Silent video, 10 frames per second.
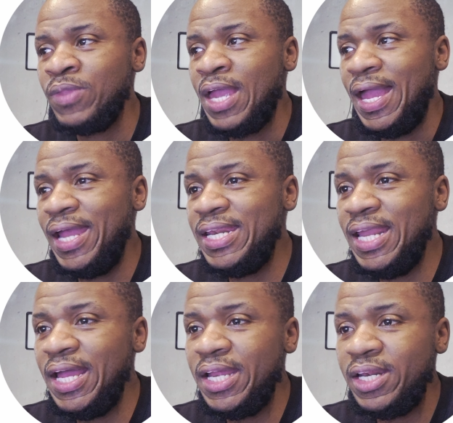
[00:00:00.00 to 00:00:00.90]
And
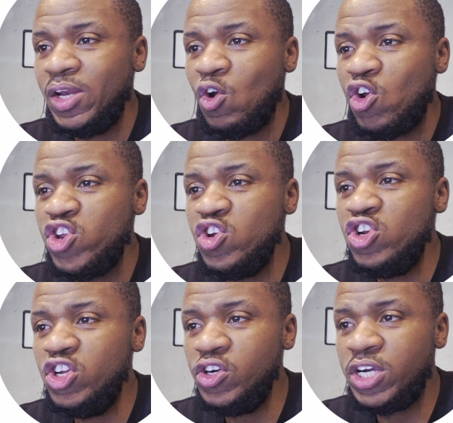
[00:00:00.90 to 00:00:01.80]
then you
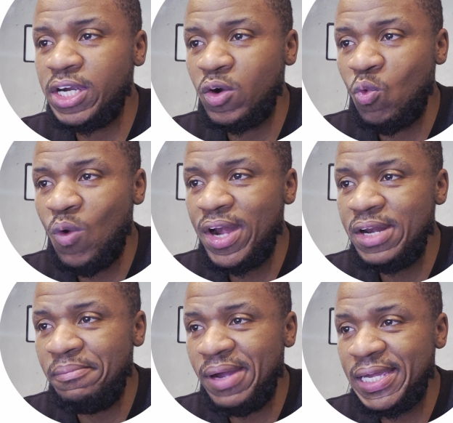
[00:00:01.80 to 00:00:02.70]
look when the
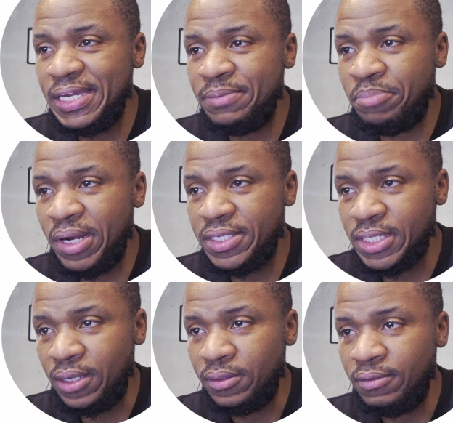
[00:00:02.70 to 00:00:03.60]
market breaks
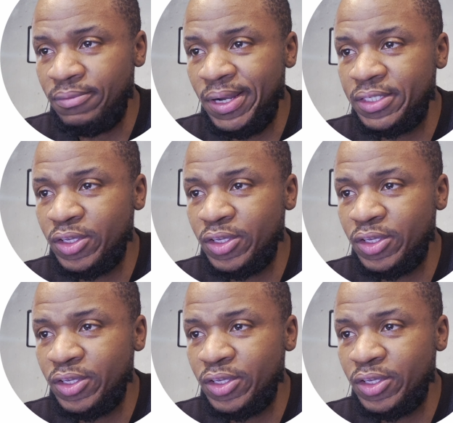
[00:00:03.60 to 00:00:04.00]
out, right?